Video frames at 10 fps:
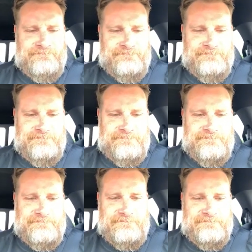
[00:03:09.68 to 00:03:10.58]

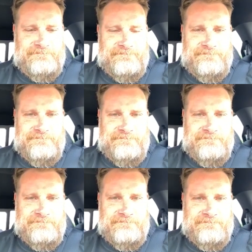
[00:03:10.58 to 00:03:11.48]

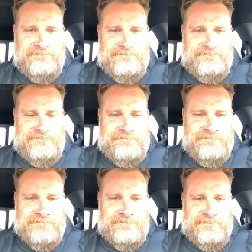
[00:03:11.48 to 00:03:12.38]

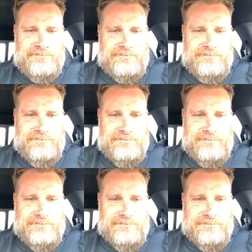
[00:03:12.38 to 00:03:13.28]

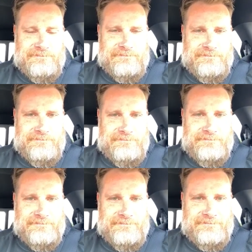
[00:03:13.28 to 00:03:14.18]

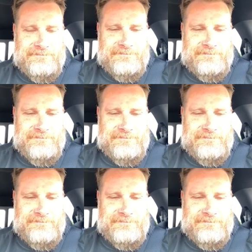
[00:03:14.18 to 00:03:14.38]
No words are spoken by the person on screen.